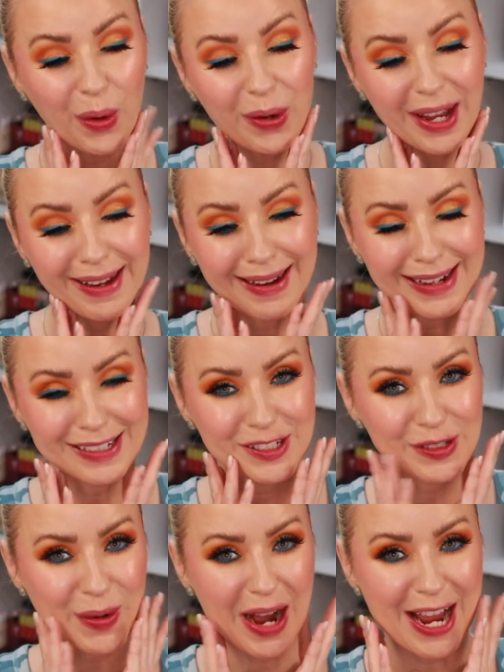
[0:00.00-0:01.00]
Okay guys,
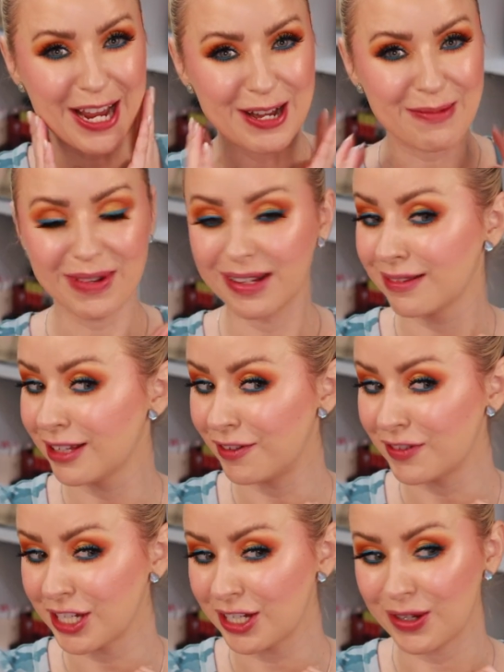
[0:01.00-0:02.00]
so I am
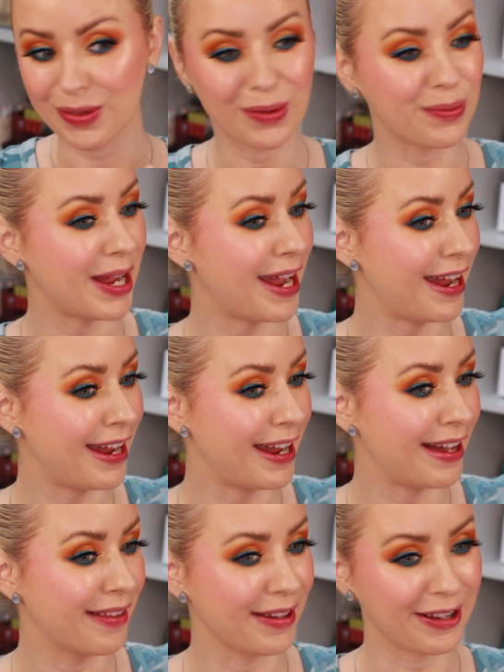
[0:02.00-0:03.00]
loving the way
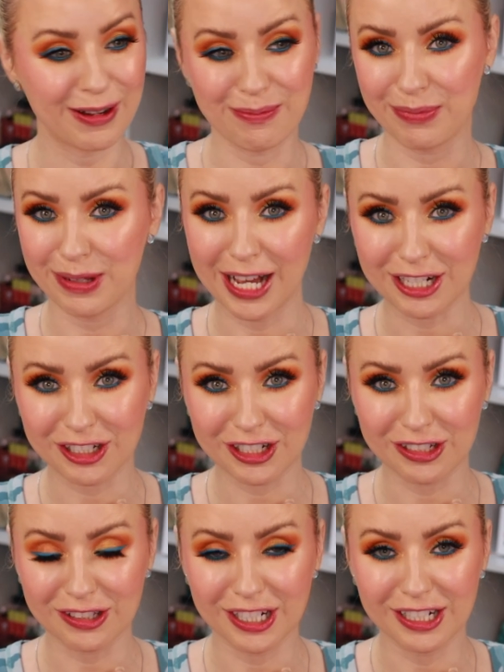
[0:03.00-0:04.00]
the
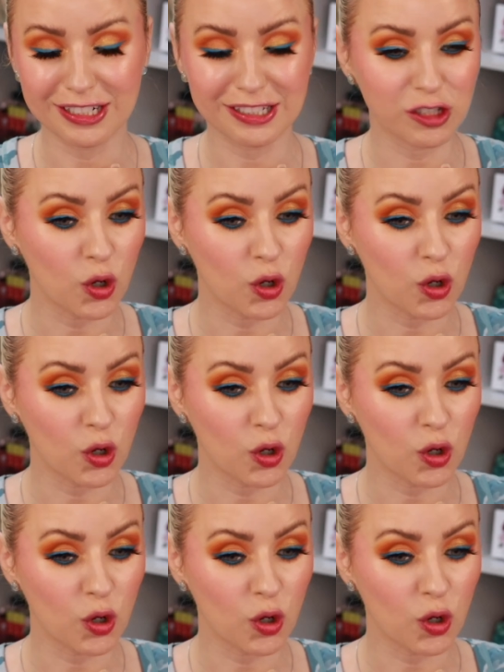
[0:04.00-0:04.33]
complexion looks.